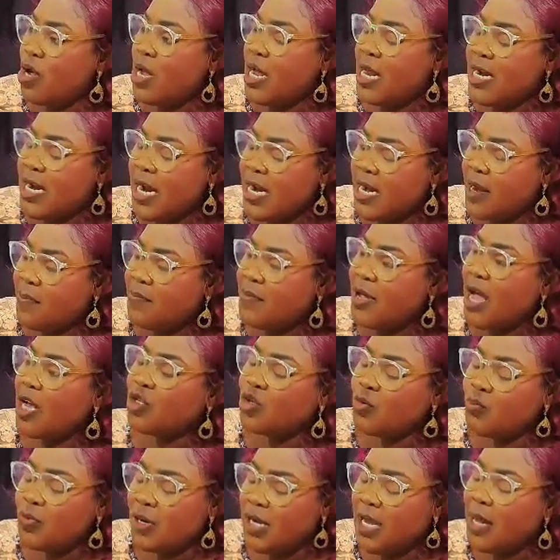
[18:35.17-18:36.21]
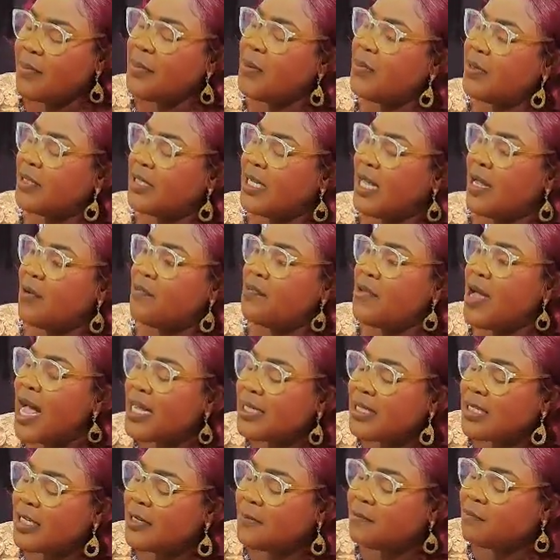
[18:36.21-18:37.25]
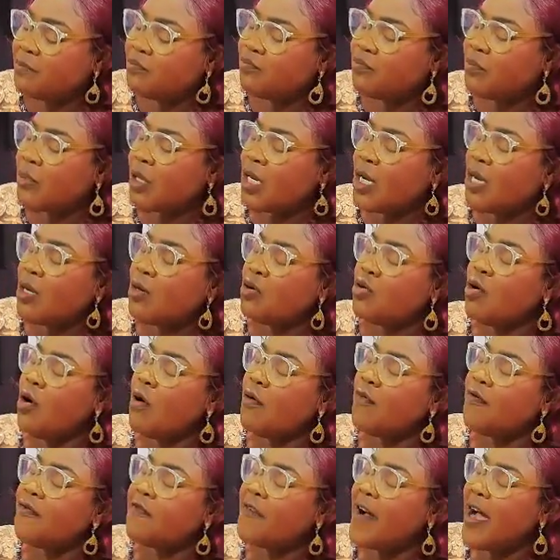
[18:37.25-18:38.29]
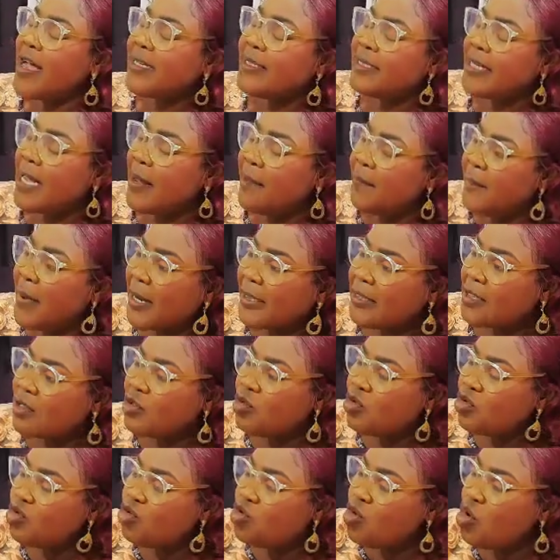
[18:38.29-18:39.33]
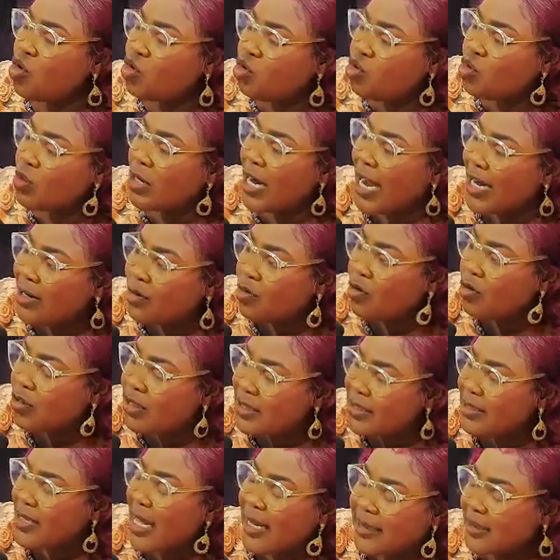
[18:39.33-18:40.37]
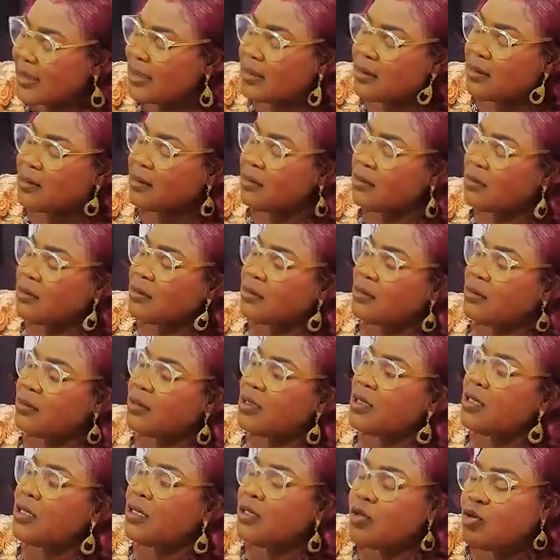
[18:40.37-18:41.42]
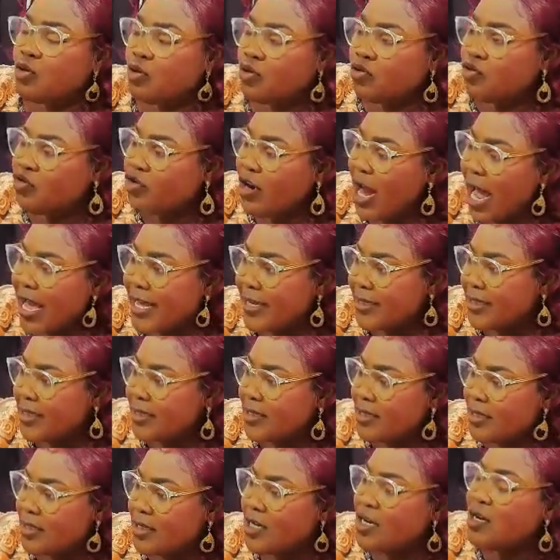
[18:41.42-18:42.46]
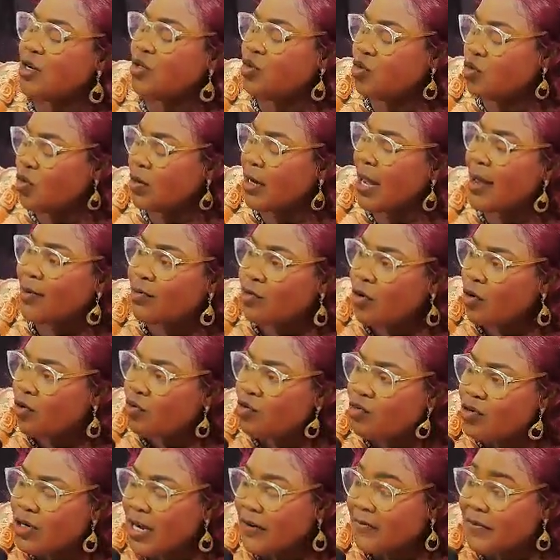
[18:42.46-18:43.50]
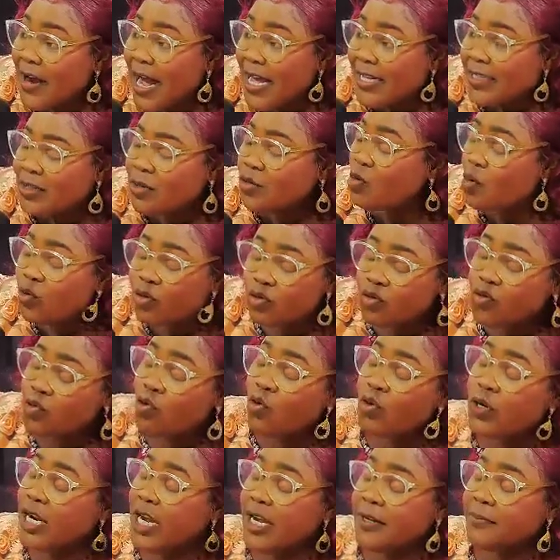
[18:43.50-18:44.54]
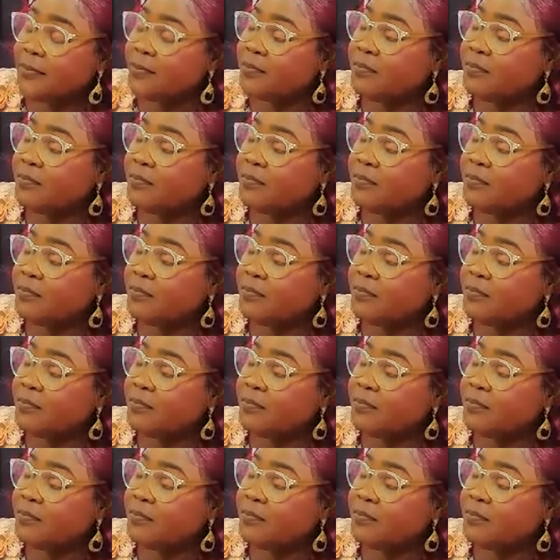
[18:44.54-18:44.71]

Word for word: na de bia so me ka me bi say we are saying don't fight a battle you know you cannot start. Mm-hmm. Don't try it. Mm-hmm. You can't conclude the fight. Don't go there.